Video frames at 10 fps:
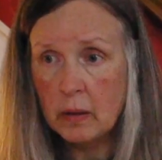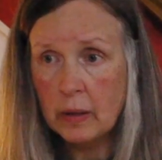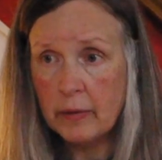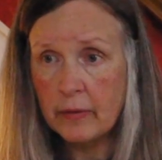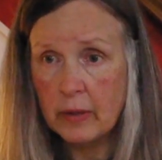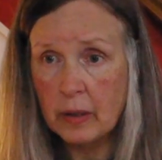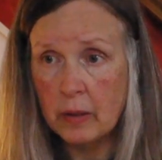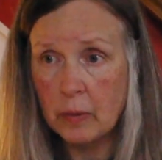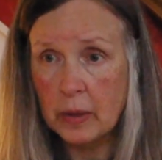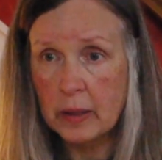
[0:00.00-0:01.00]
Let's
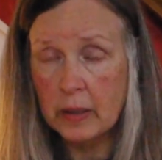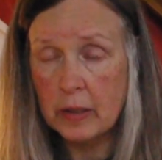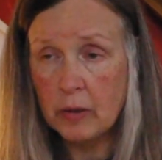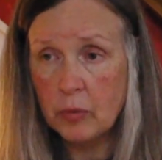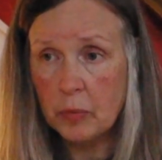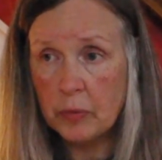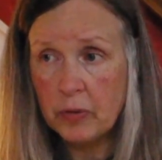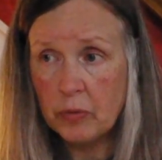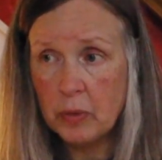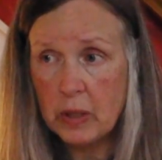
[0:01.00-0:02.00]
see, we had knitting group
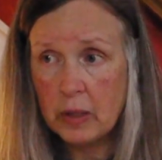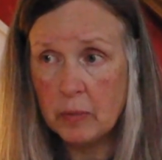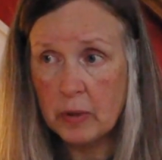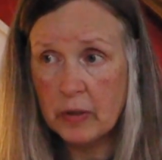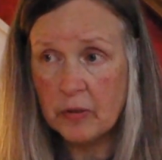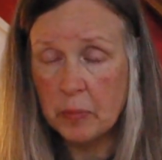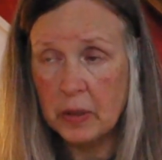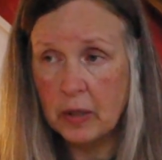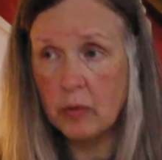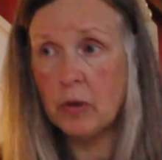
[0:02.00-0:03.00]
this week, we had
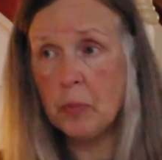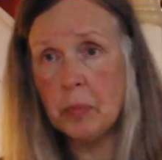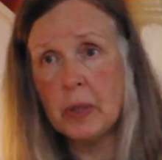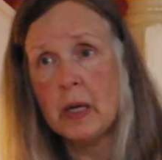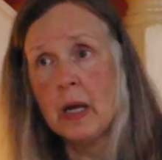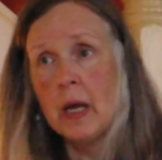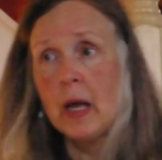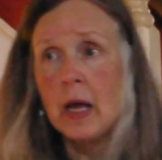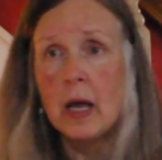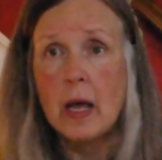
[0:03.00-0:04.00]
spinning group,
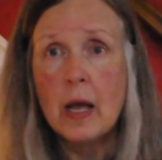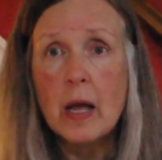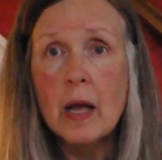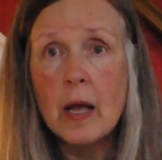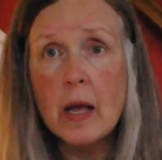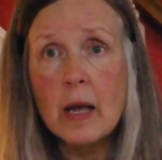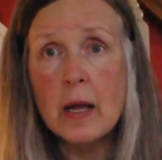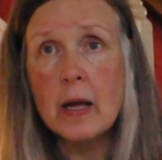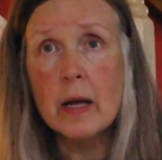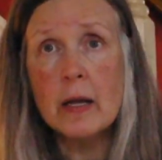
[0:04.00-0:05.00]

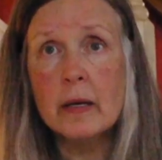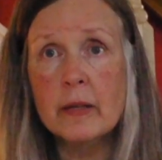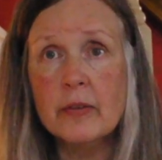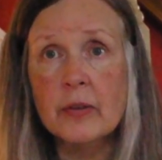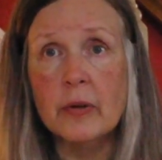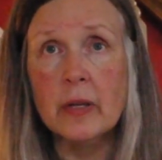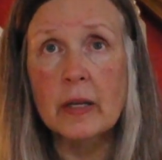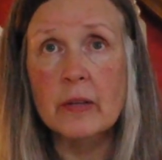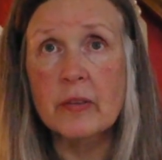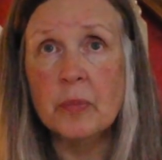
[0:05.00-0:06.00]
and it's turning
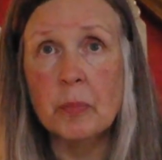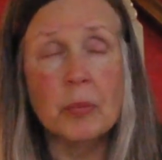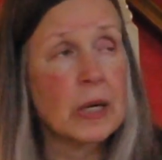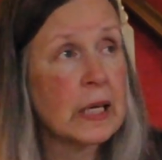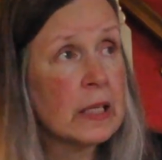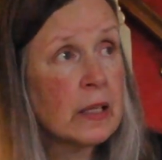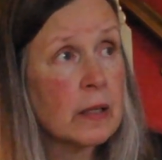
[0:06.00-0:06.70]
into spring.